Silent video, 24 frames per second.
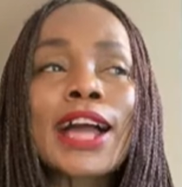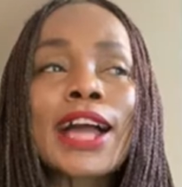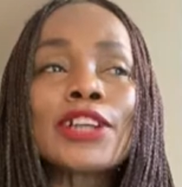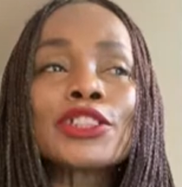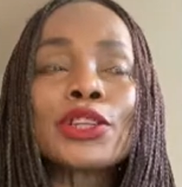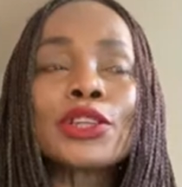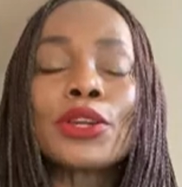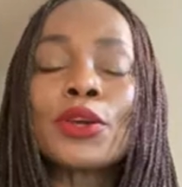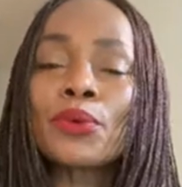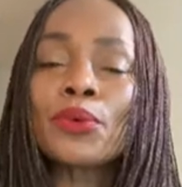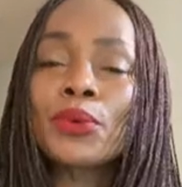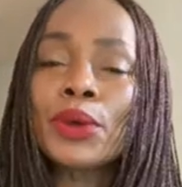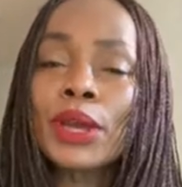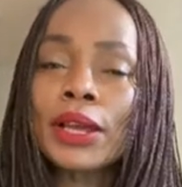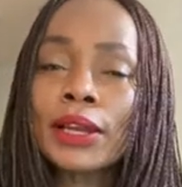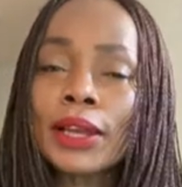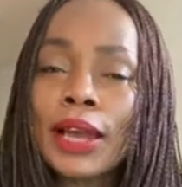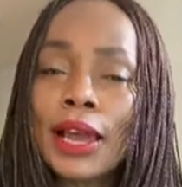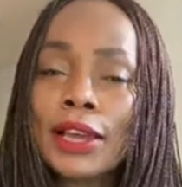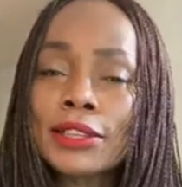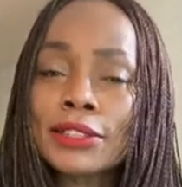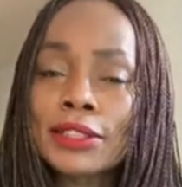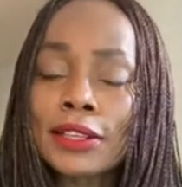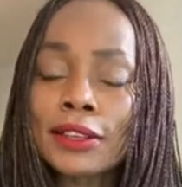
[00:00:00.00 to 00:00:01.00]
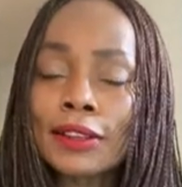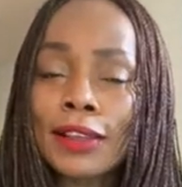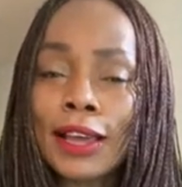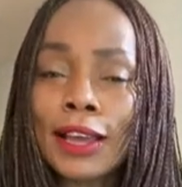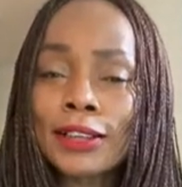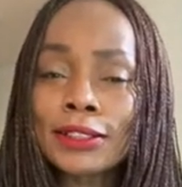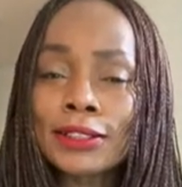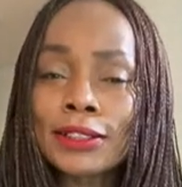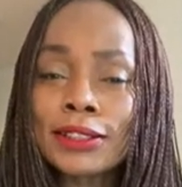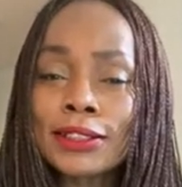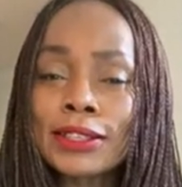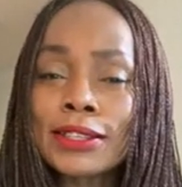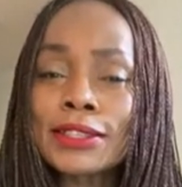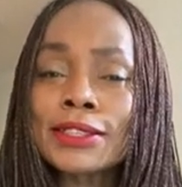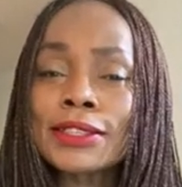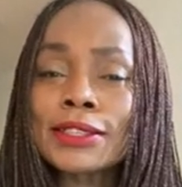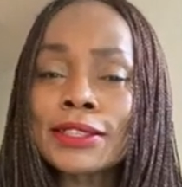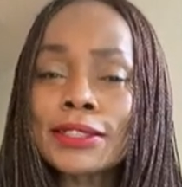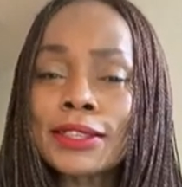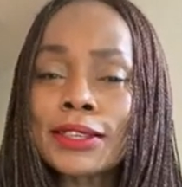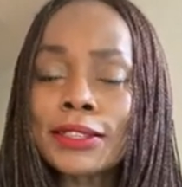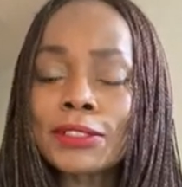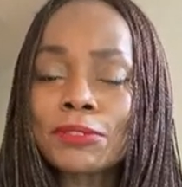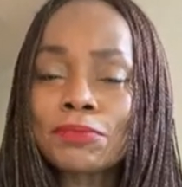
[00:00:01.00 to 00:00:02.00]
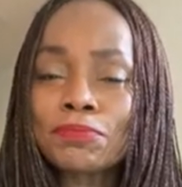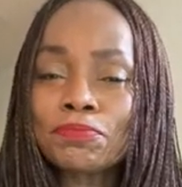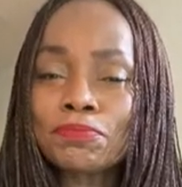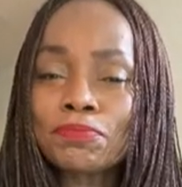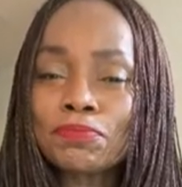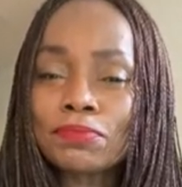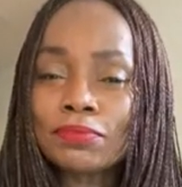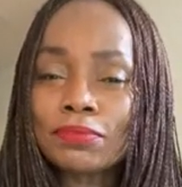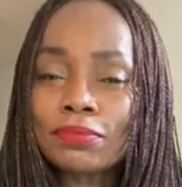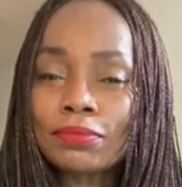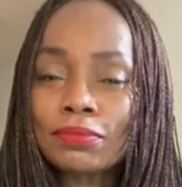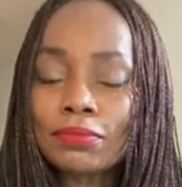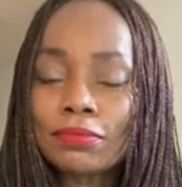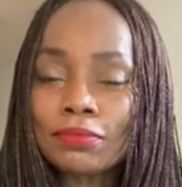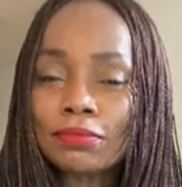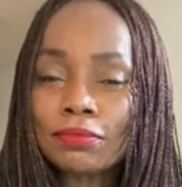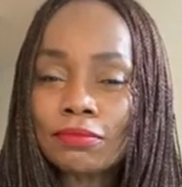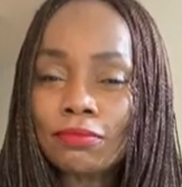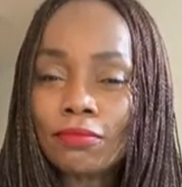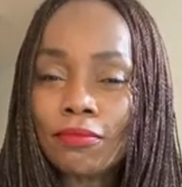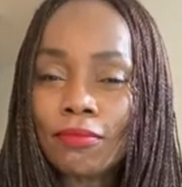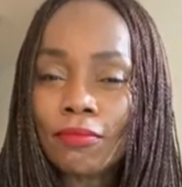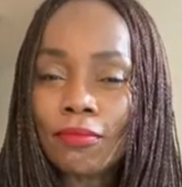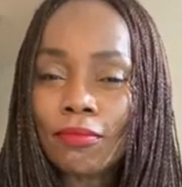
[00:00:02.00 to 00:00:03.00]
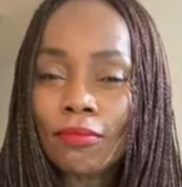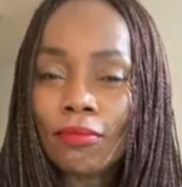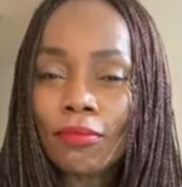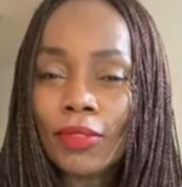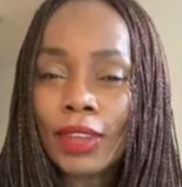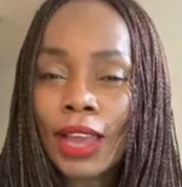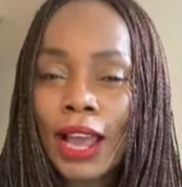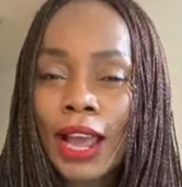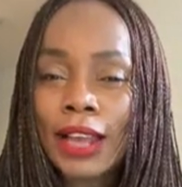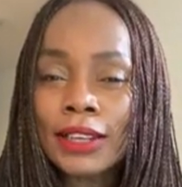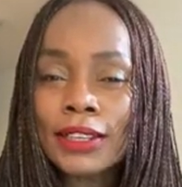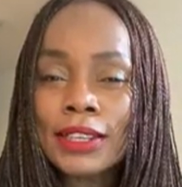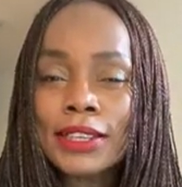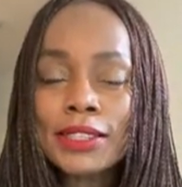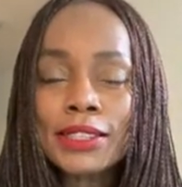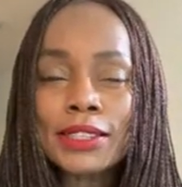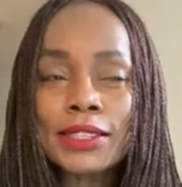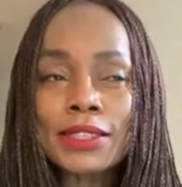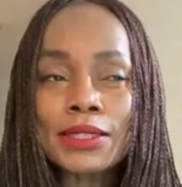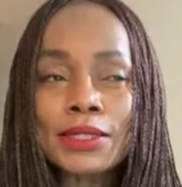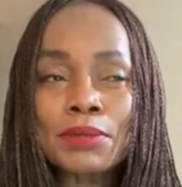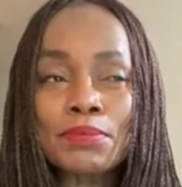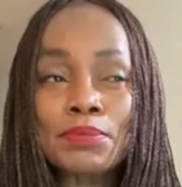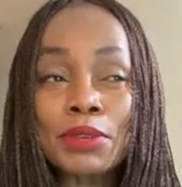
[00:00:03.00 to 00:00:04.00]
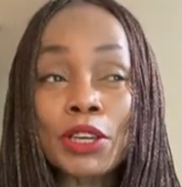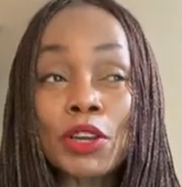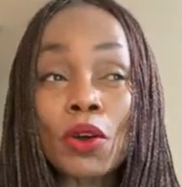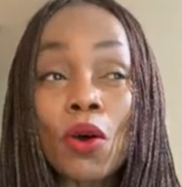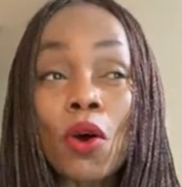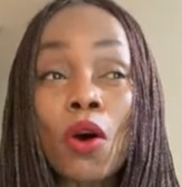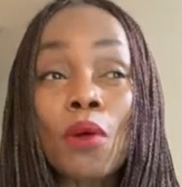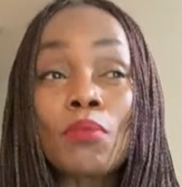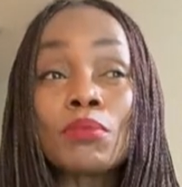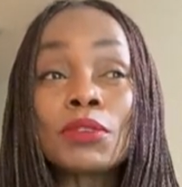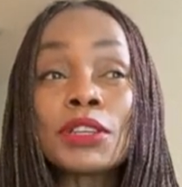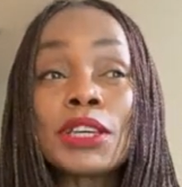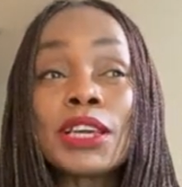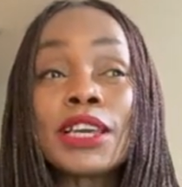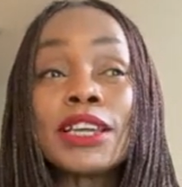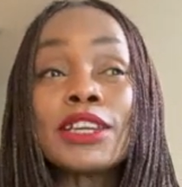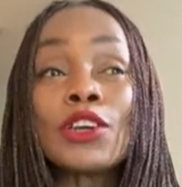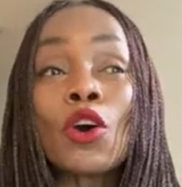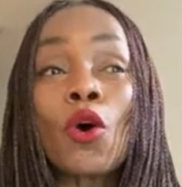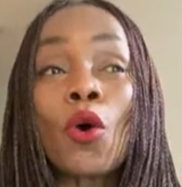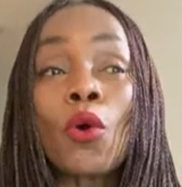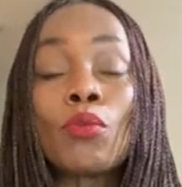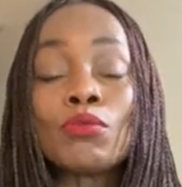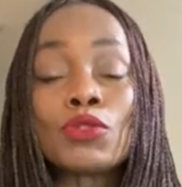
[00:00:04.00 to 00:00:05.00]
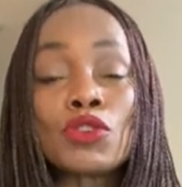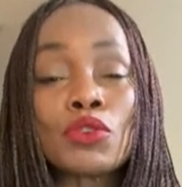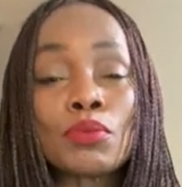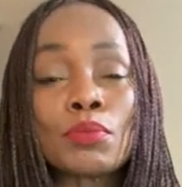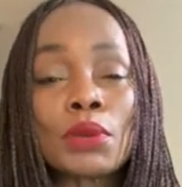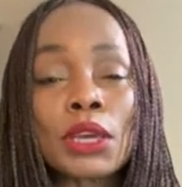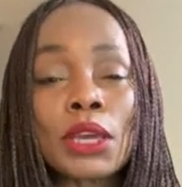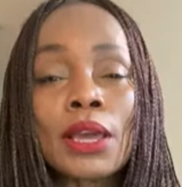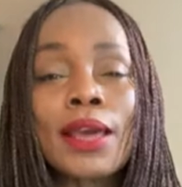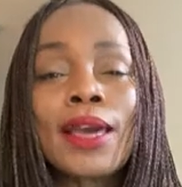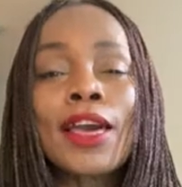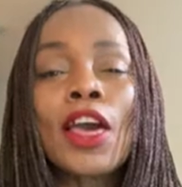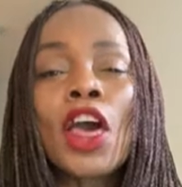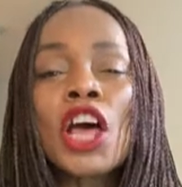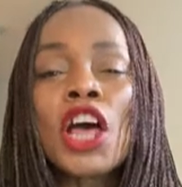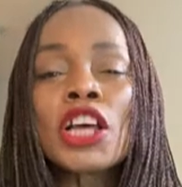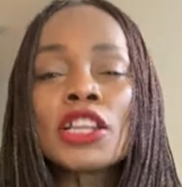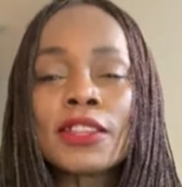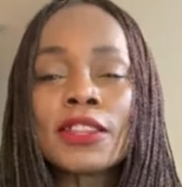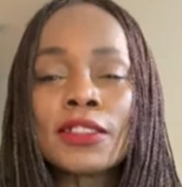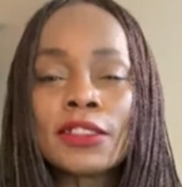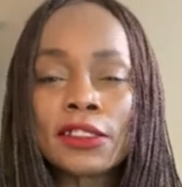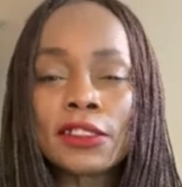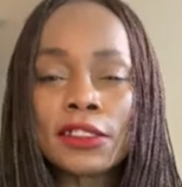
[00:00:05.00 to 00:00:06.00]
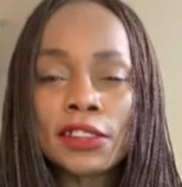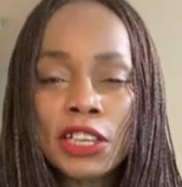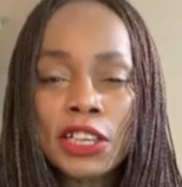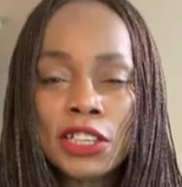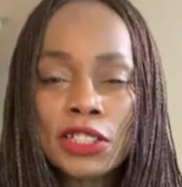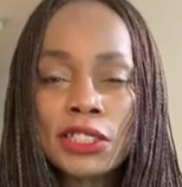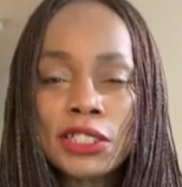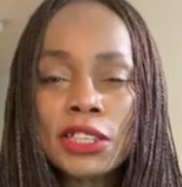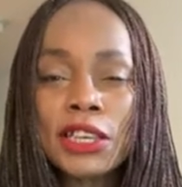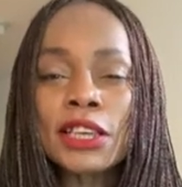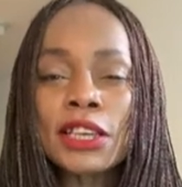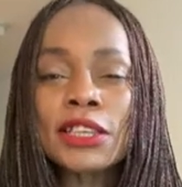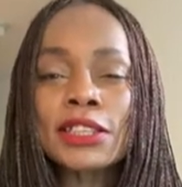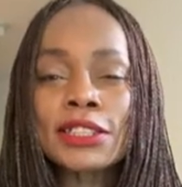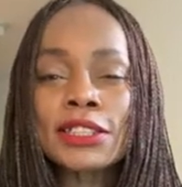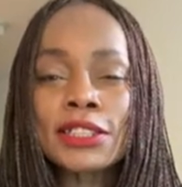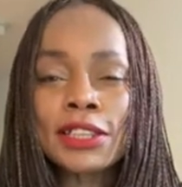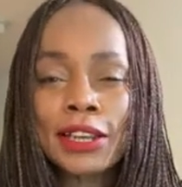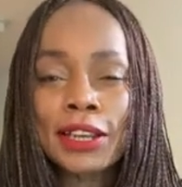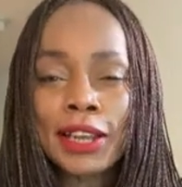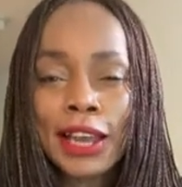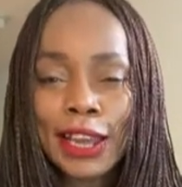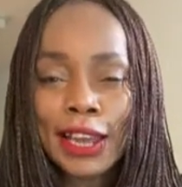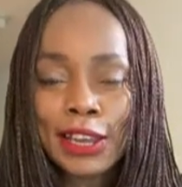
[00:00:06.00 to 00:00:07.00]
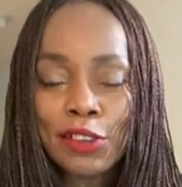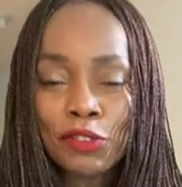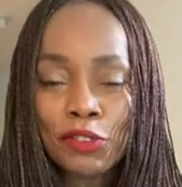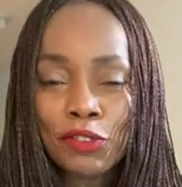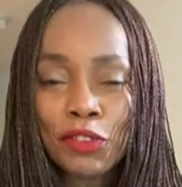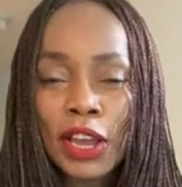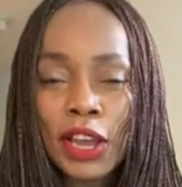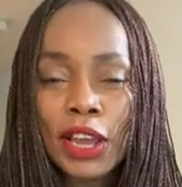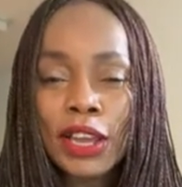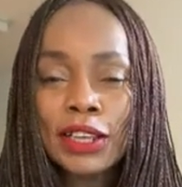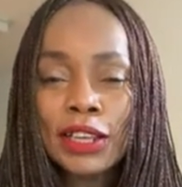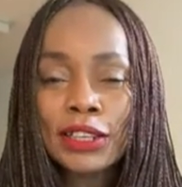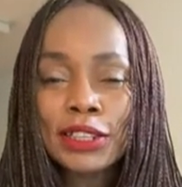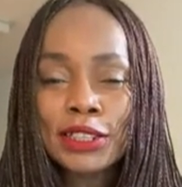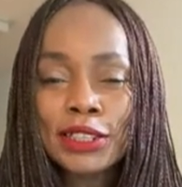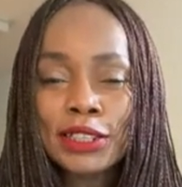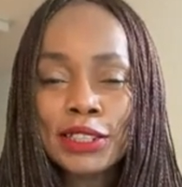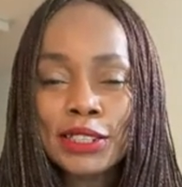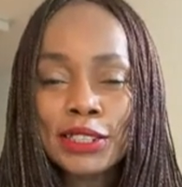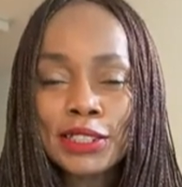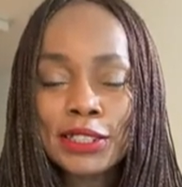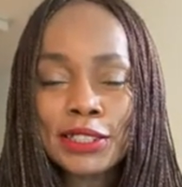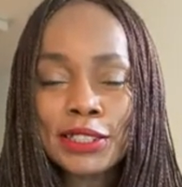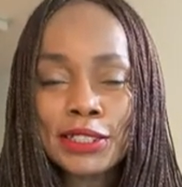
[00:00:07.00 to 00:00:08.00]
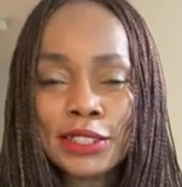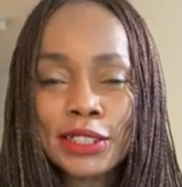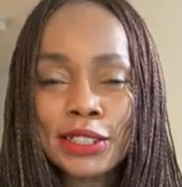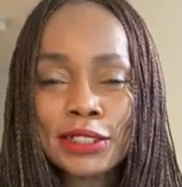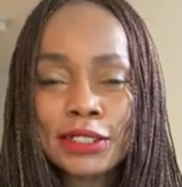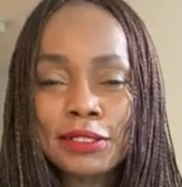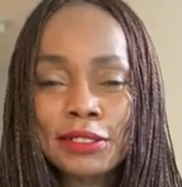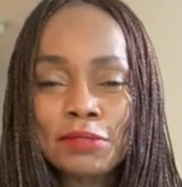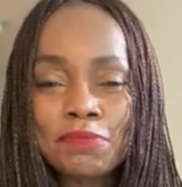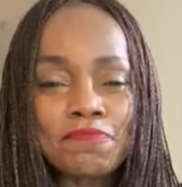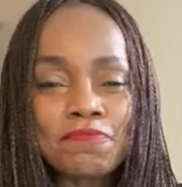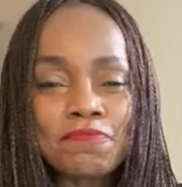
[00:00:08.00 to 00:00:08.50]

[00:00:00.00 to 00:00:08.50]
actually realizing that this is it. And this has become hit home to me. This is the life. This is it.